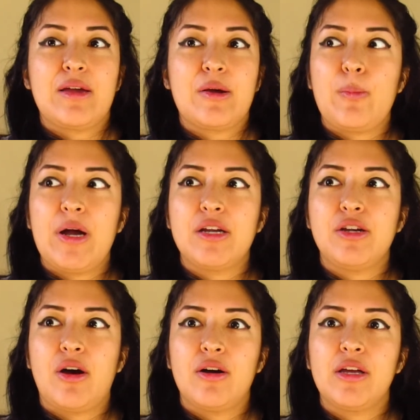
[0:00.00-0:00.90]
My
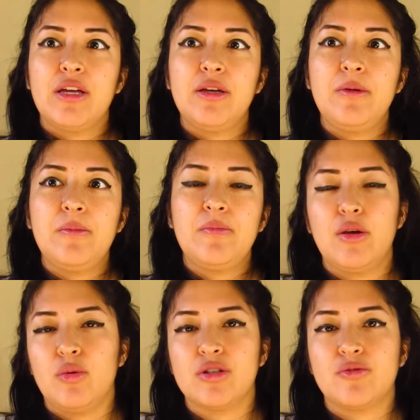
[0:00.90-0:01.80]
doggy, he
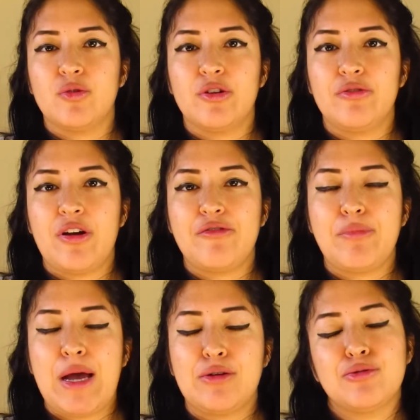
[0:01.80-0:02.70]
was 45
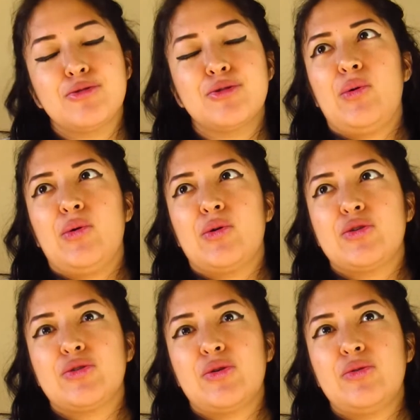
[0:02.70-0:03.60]
pounds or
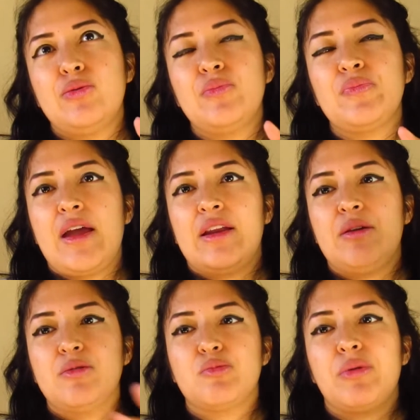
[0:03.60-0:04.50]
so, and he
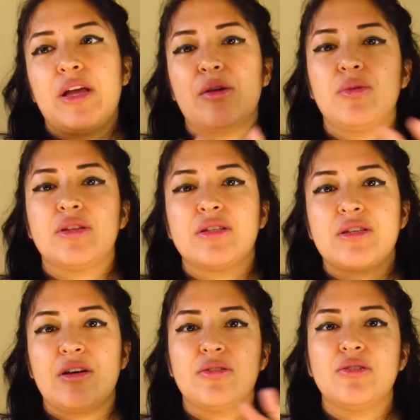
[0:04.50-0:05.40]
was playing with this
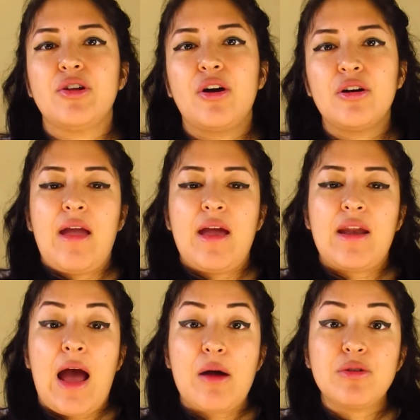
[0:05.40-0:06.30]
other dog.
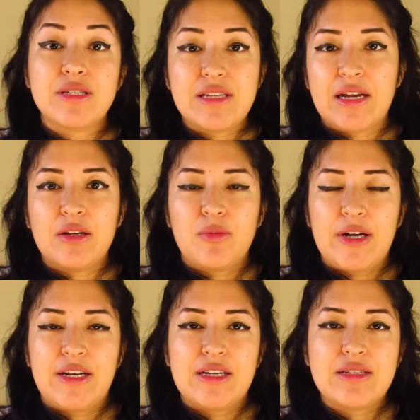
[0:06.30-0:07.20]
And I was standing
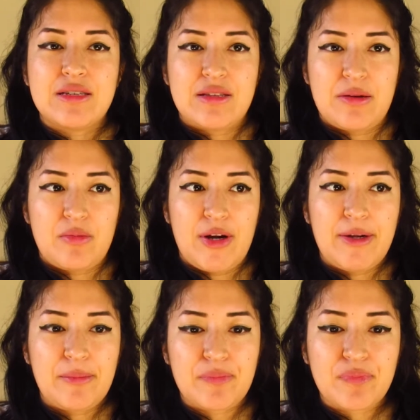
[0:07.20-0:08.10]
right next to them,
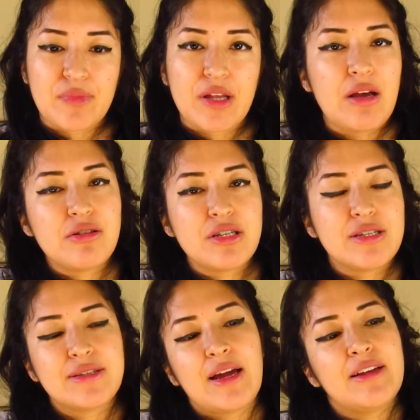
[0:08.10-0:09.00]
right? And I was just
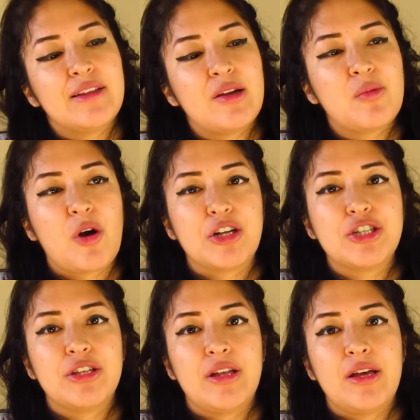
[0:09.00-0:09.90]
standing there
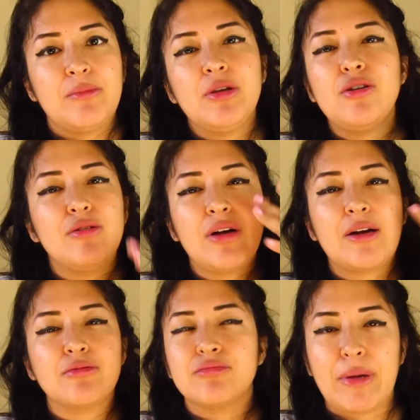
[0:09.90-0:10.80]
watching them. You know
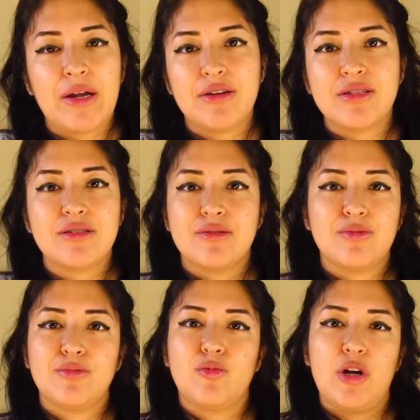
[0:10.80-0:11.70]
how parents
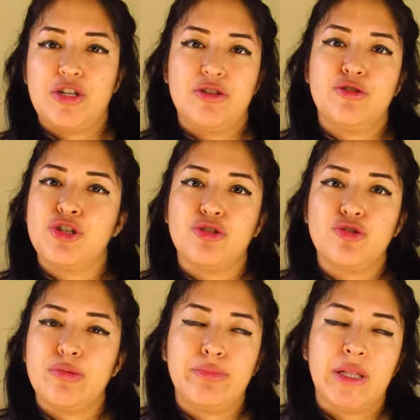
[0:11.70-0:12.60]
watch their
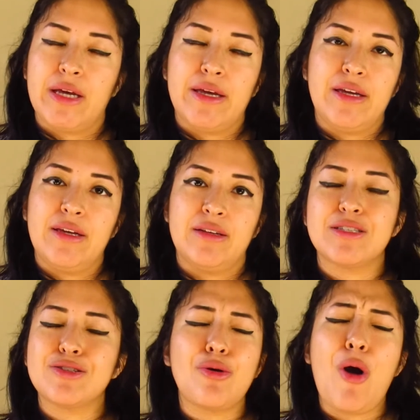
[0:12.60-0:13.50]
children play, and
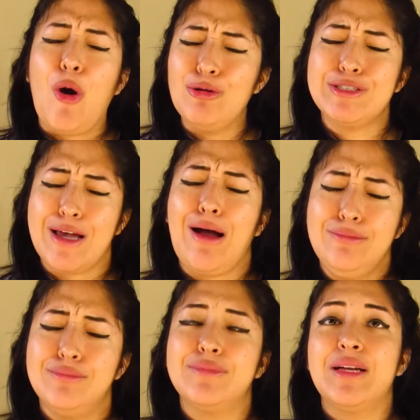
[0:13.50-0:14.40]
it's so
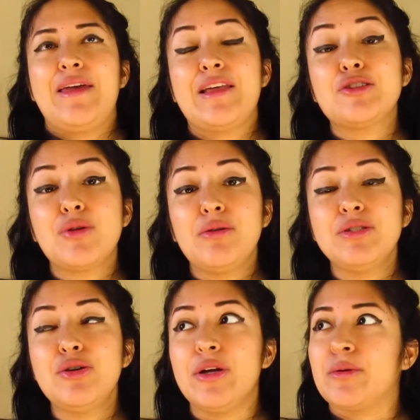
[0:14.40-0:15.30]
wholesome. And that's what I was
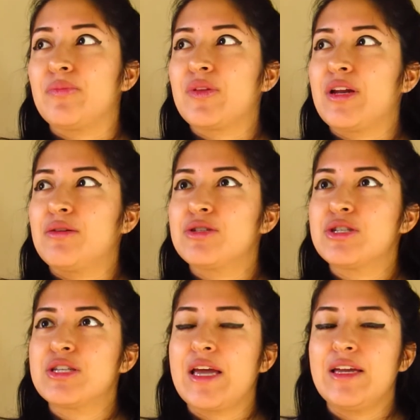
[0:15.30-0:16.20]
doing. And I was
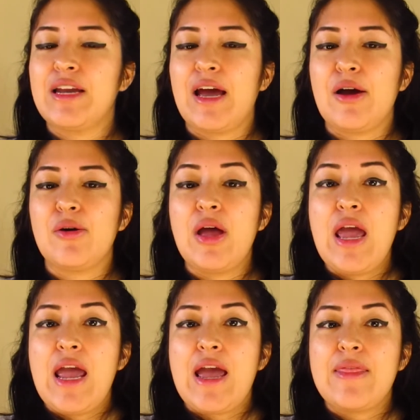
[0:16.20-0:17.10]
just hanging out.
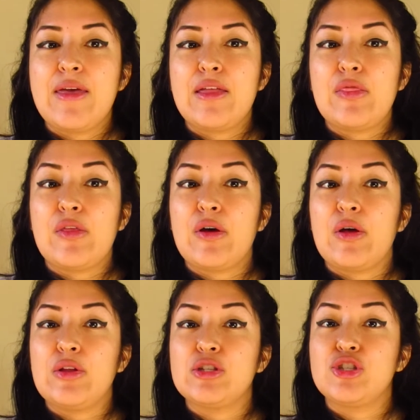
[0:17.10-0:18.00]
And then
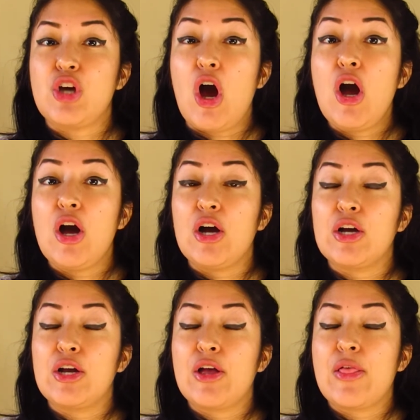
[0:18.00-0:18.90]
the
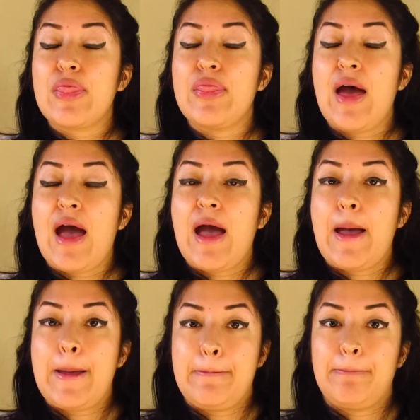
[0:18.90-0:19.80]
dog
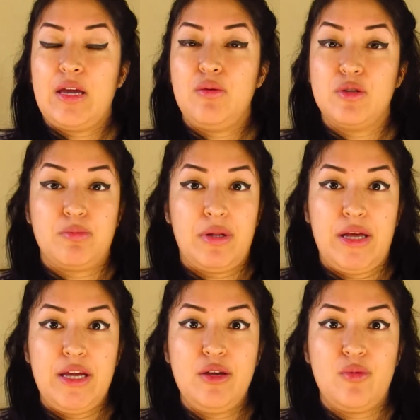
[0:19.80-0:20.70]
that he was
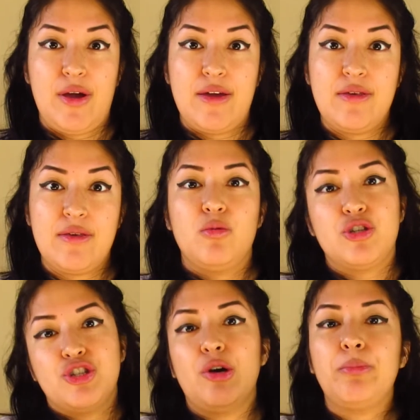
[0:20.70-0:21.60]
playing with
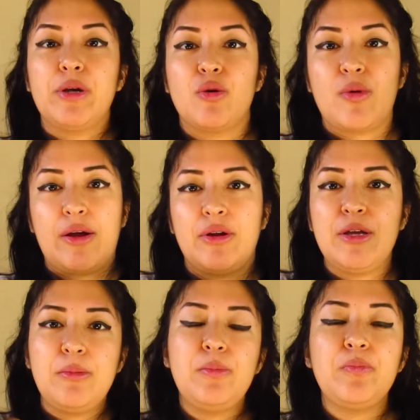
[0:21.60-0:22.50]
was jumping around
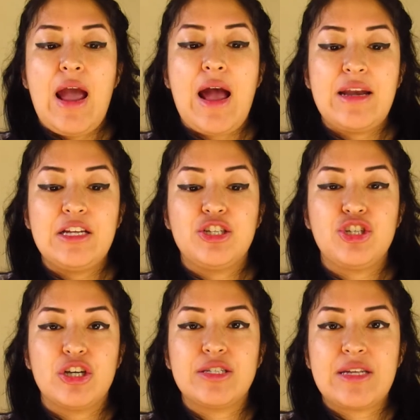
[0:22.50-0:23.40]
him. And it
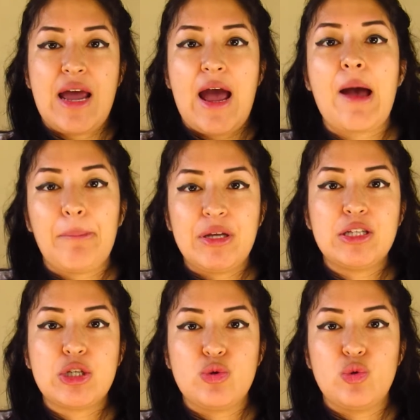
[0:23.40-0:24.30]
just happened
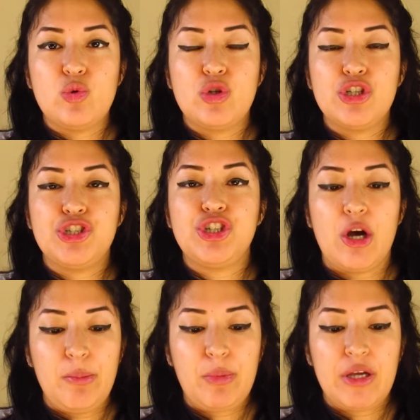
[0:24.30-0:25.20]
to
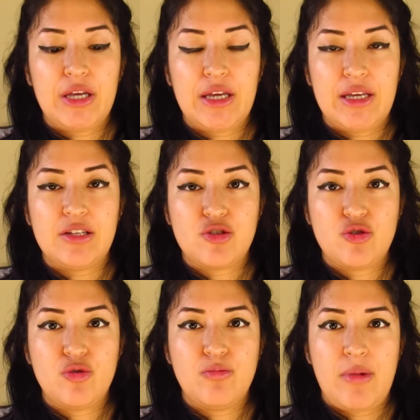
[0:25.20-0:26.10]
jump
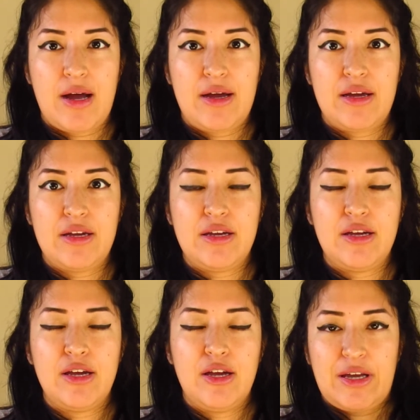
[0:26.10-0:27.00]
into my
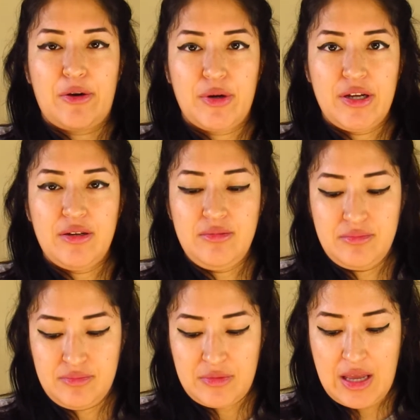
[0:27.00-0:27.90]
area,
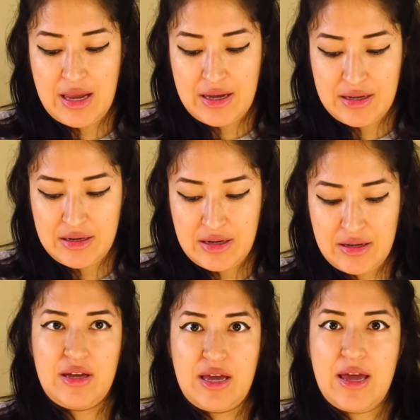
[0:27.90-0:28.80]
and
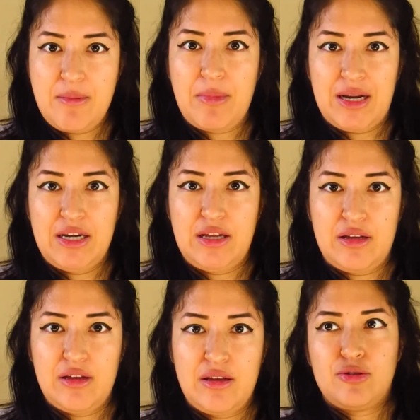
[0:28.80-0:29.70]
it hit my knee.